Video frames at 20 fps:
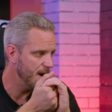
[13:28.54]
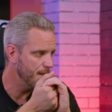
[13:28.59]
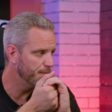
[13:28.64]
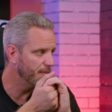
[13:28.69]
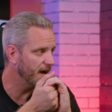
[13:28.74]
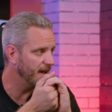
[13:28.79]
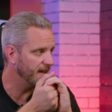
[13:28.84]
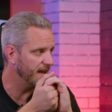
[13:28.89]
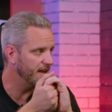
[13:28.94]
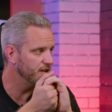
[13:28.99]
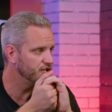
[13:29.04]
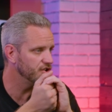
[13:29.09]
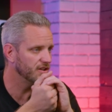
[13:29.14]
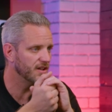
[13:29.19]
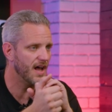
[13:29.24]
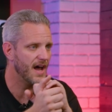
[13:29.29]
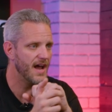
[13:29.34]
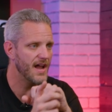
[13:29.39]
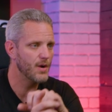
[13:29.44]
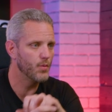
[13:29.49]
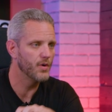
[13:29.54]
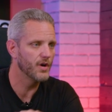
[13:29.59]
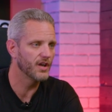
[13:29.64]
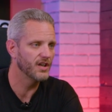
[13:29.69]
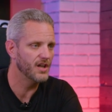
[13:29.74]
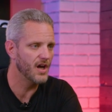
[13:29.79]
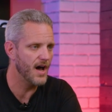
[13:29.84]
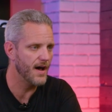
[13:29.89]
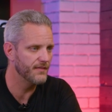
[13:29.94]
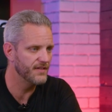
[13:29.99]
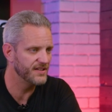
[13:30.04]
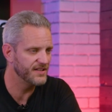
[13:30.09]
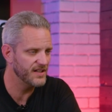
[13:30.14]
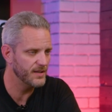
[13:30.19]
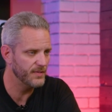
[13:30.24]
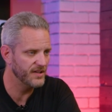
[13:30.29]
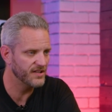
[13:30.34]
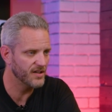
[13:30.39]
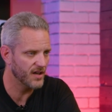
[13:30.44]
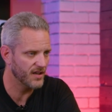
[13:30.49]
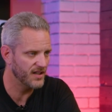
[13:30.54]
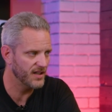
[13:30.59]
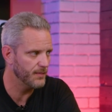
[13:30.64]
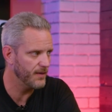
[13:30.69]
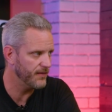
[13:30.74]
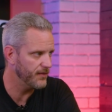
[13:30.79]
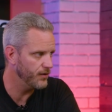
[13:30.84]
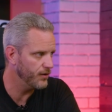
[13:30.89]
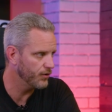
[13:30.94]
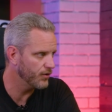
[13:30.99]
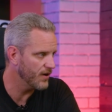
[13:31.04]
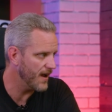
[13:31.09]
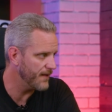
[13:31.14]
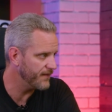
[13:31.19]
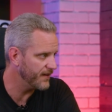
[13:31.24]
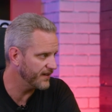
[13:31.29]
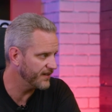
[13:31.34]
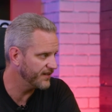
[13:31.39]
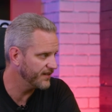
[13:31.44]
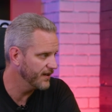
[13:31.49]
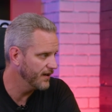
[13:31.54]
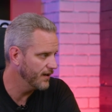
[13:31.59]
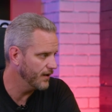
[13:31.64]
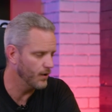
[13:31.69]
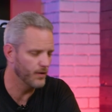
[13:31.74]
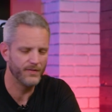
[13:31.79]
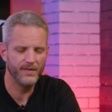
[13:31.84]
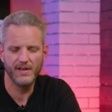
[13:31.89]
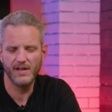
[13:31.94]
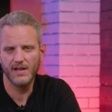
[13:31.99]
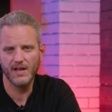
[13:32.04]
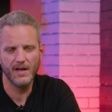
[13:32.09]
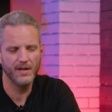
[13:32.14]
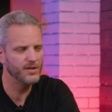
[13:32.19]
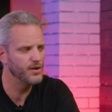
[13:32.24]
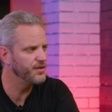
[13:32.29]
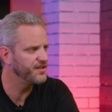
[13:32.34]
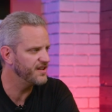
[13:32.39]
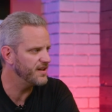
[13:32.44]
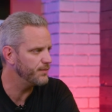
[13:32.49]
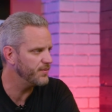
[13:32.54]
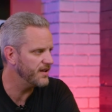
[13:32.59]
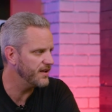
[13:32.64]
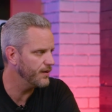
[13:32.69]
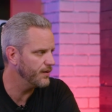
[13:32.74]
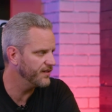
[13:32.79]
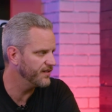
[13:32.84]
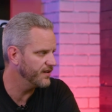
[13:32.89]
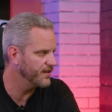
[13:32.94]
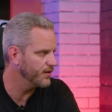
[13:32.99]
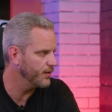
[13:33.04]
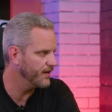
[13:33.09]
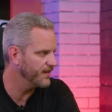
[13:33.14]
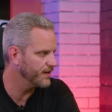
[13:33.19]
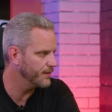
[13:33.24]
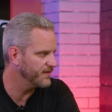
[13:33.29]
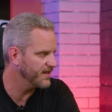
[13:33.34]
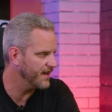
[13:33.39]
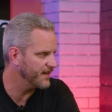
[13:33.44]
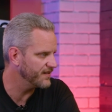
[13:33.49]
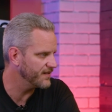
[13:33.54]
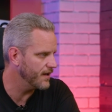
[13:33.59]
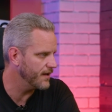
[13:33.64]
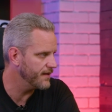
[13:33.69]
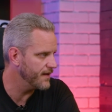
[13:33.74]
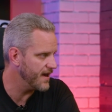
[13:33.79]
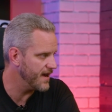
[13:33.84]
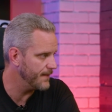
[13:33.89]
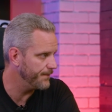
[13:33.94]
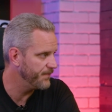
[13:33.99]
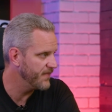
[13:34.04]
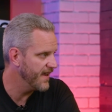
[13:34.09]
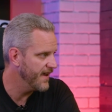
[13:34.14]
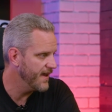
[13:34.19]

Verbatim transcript: But in July, we're going to obviously be talking about the new graphics or the uh, new CPUs and doing some tests on that.